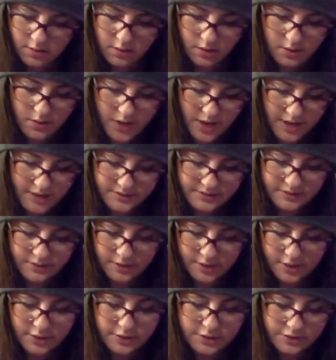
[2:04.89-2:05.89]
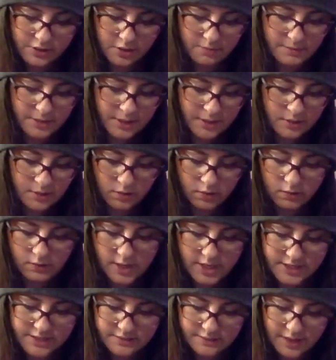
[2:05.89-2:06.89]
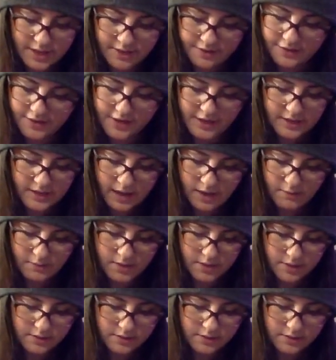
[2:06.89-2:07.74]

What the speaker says: Okay, so there are so many cool ones. What I think I want to